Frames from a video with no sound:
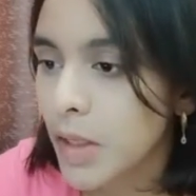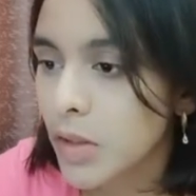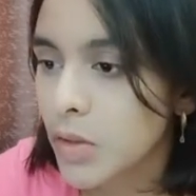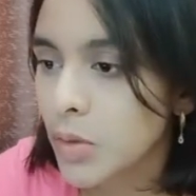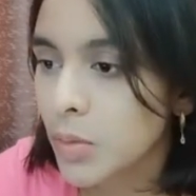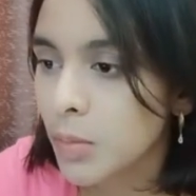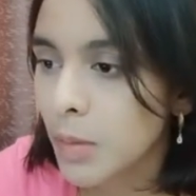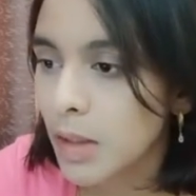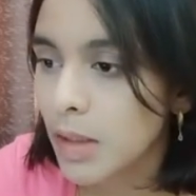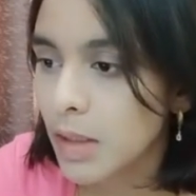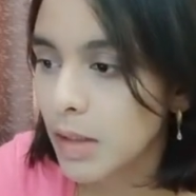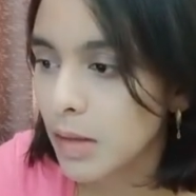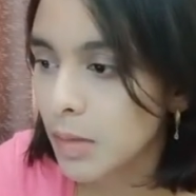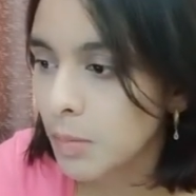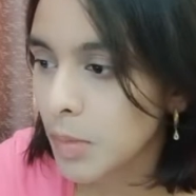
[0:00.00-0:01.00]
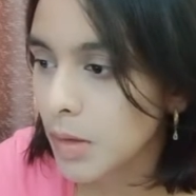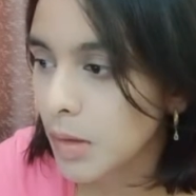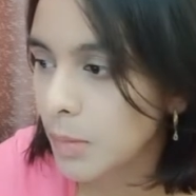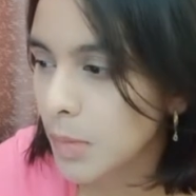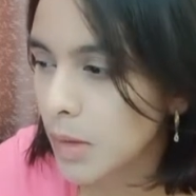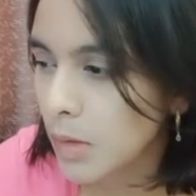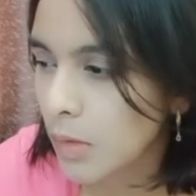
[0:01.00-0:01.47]
I show my LinkedIn because
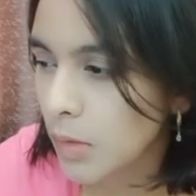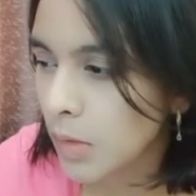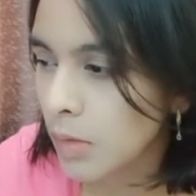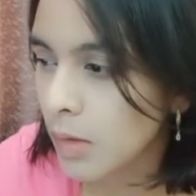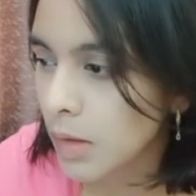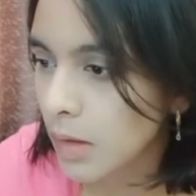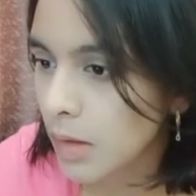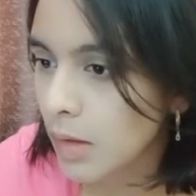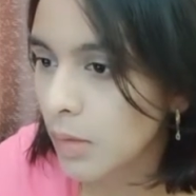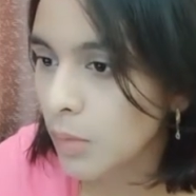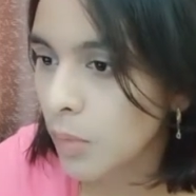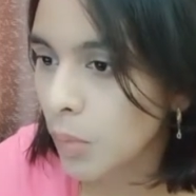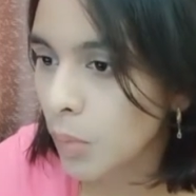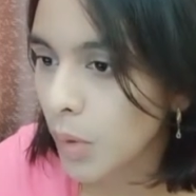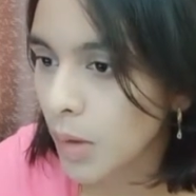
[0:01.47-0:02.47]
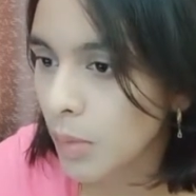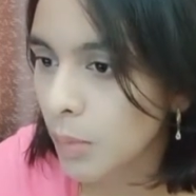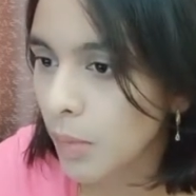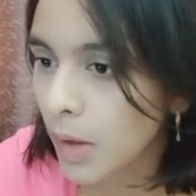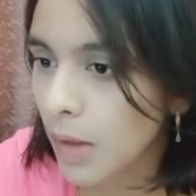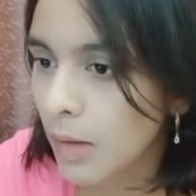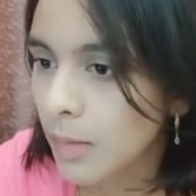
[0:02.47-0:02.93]
I've been using LinkedIn for quite a
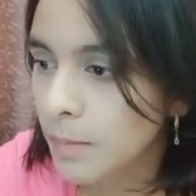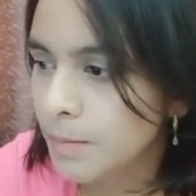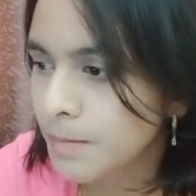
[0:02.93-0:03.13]
while.